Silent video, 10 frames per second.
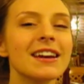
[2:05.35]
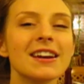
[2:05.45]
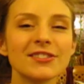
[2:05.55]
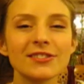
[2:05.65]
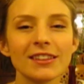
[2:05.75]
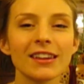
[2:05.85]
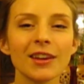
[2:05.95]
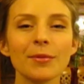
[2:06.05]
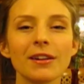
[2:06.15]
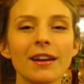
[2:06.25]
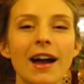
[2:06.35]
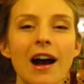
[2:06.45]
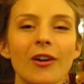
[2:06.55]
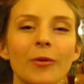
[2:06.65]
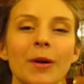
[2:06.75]
Just thinking about it
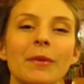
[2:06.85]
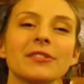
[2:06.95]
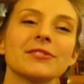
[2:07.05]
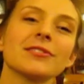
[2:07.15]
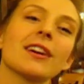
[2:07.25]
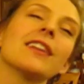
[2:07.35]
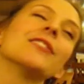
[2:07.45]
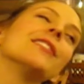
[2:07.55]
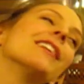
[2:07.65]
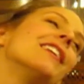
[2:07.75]
now, all my muscles are kind of going,